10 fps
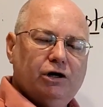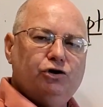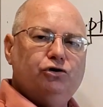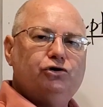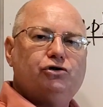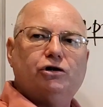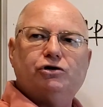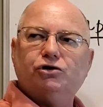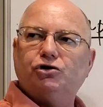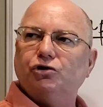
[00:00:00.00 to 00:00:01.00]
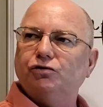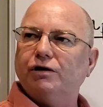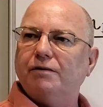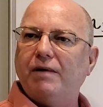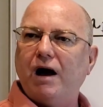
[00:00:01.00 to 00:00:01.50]
you start to tune
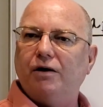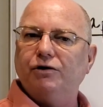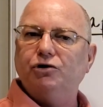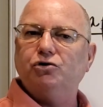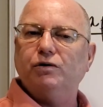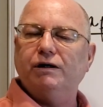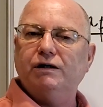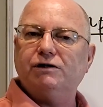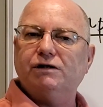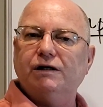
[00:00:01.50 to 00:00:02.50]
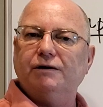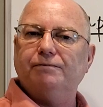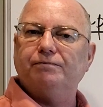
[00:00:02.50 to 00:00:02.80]
them out. You quit listening.